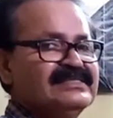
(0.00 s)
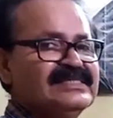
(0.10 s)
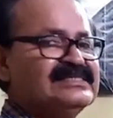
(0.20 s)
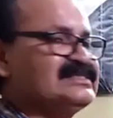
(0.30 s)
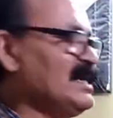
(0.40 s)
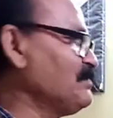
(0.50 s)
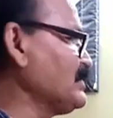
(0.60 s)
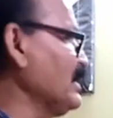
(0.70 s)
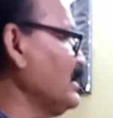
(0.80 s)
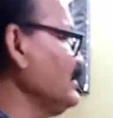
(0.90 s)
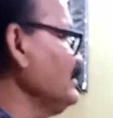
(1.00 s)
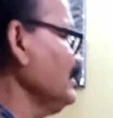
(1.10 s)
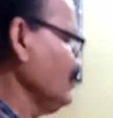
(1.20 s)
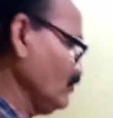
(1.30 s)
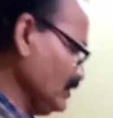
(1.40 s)
this chapter
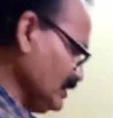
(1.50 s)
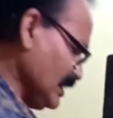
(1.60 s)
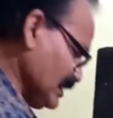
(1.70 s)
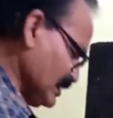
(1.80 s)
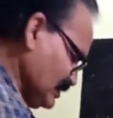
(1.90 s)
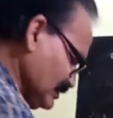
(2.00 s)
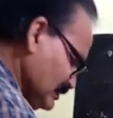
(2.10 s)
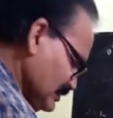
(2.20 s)
we have